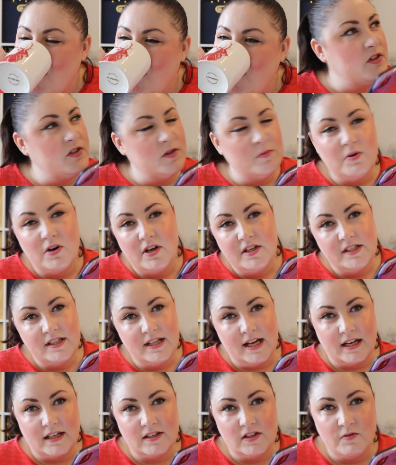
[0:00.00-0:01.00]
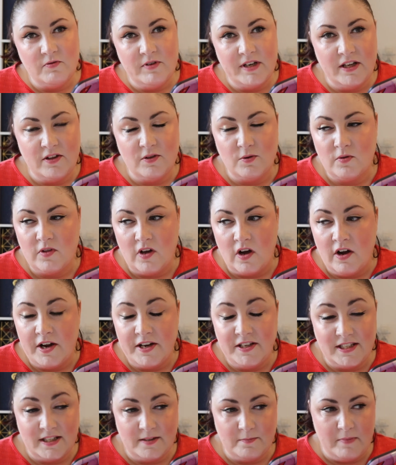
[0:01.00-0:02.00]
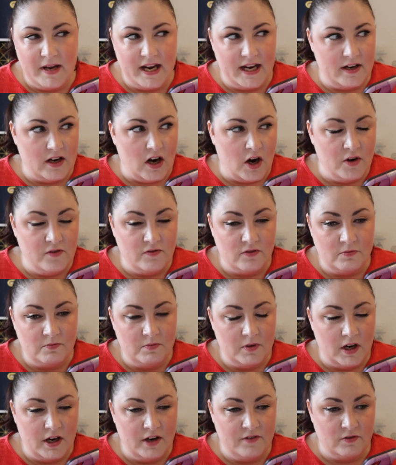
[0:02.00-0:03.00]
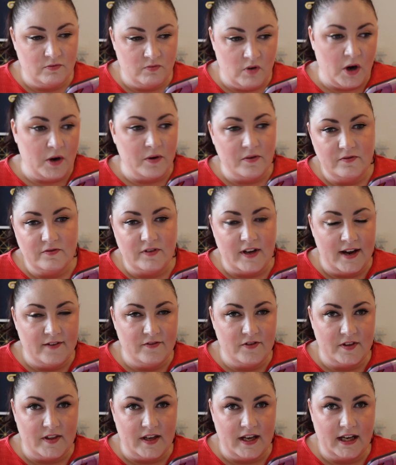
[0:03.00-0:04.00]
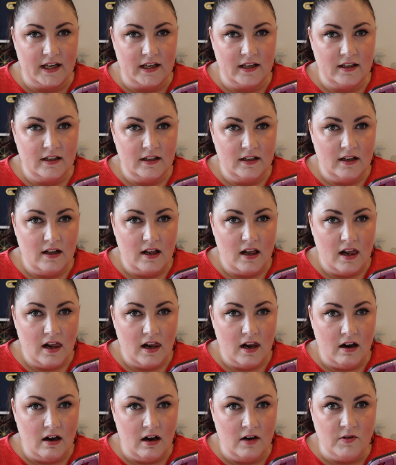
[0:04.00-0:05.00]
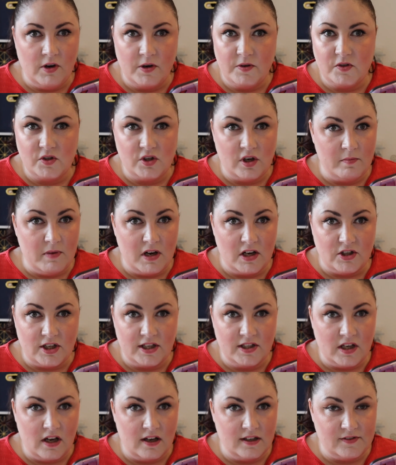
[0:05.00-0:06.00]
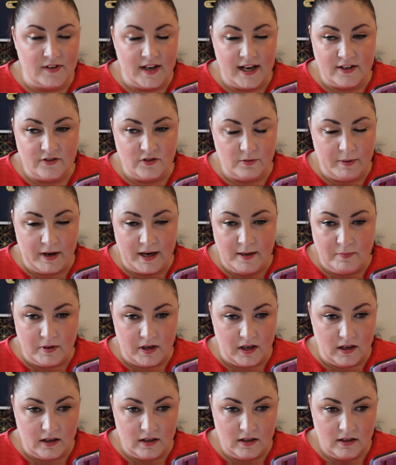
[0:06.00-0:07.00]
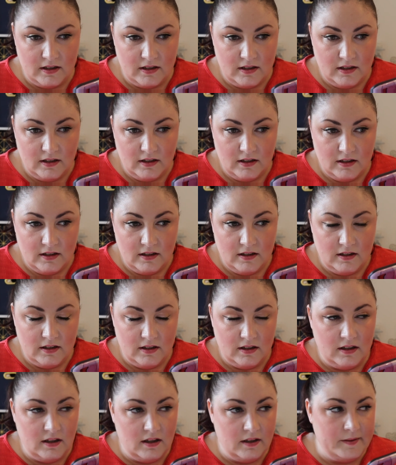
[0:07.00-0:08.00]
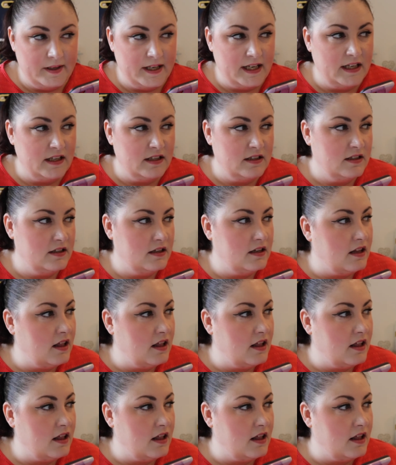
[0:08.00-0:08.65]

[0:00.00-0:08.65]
I'm surprised at that, because I really thought that I did me and overwrote for everything. I wrote so much, I had to ask for extra paper. I mean,